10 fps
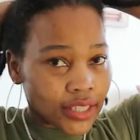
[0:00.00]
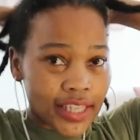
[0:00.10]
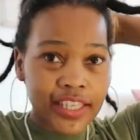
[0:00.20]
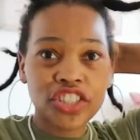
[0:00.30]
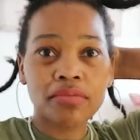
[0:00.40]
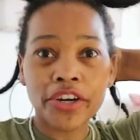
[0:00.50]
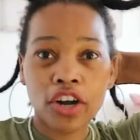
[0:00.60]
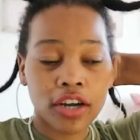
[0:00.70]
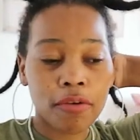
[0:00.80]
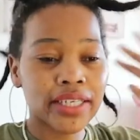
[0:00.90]
this is just my
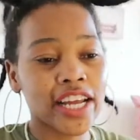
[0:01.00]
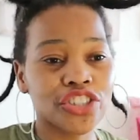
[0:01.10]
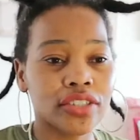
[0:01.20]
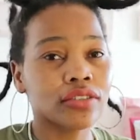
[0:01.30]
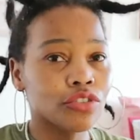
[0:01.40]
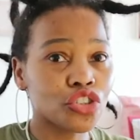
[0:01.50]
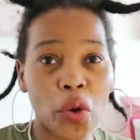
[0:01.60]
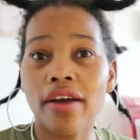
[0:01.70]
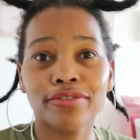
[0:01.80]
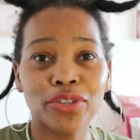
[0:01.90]
recommendation you
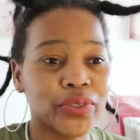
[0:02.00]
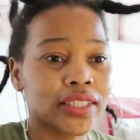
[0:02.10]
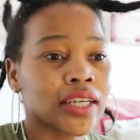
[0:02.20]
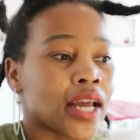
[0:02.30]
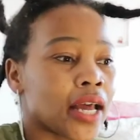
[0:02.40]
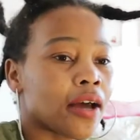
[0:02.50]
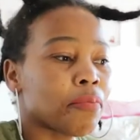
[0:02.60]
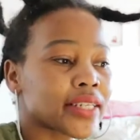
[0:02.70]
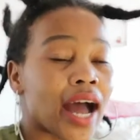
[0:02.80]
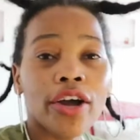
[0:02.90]
don't have to do it
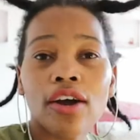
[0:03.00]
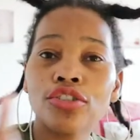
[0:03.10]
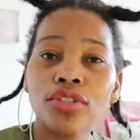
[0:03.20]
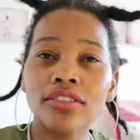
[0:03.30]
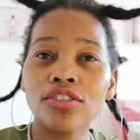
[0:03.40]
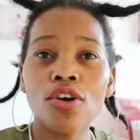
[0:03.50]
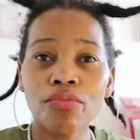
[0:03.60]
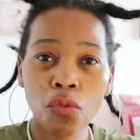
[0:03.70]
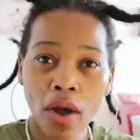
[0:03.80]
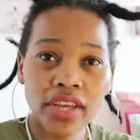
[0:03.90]
but now okay onto the, so
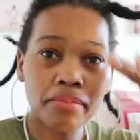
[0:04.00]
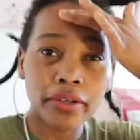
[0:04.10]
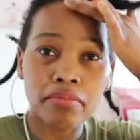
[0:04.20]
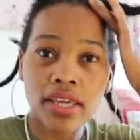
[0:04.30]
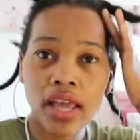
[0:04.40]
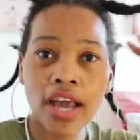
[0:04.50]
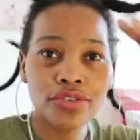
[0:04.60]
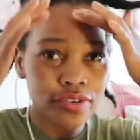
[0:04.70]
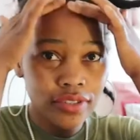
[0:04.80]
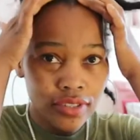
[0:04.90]
the one thing about me i
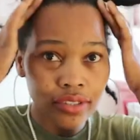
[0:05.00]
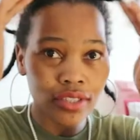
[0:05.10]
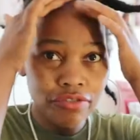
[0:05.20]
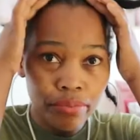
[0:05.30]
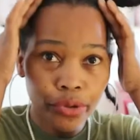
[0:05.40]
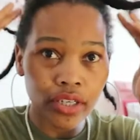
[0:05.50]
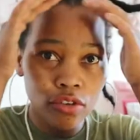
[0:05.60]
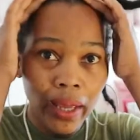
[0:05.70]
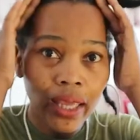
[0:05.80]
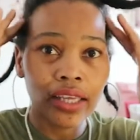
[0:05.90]
use different products
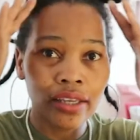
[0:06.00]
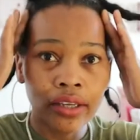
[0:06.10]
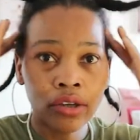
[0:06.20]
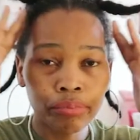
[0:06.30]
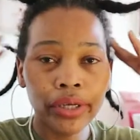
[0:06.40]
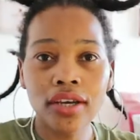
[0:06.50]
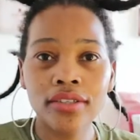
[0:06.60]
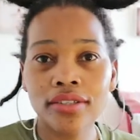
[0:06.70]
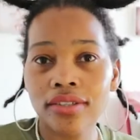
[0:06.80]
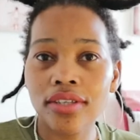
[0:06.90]
on my hair
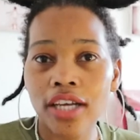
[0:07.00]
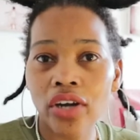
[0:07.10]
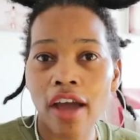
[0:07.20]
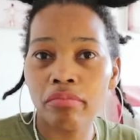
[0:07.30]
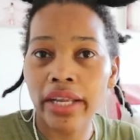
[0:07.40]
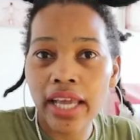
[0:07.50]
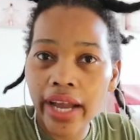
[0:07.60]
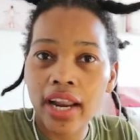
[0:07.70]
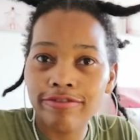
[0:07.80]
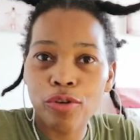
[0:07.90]
because i don't have money i
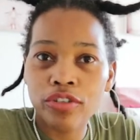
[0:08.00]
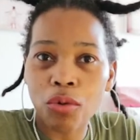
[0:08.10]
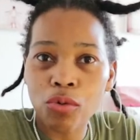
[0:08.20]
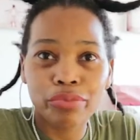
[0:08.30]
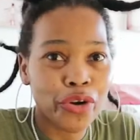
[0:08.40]
can't afford all the